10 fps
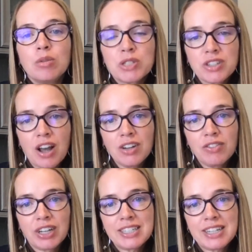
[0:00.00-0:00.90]
Prasanna
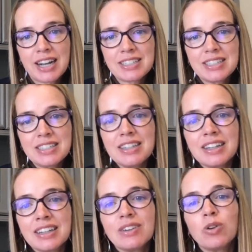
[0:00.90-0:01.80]
Venkatesan,
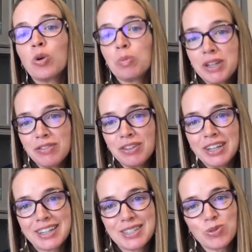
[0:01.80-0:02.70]
or
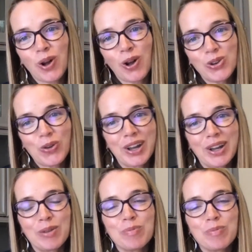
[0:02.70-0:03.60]
PV as we all know
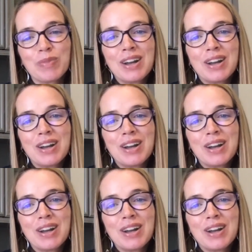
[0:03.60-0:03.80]
him,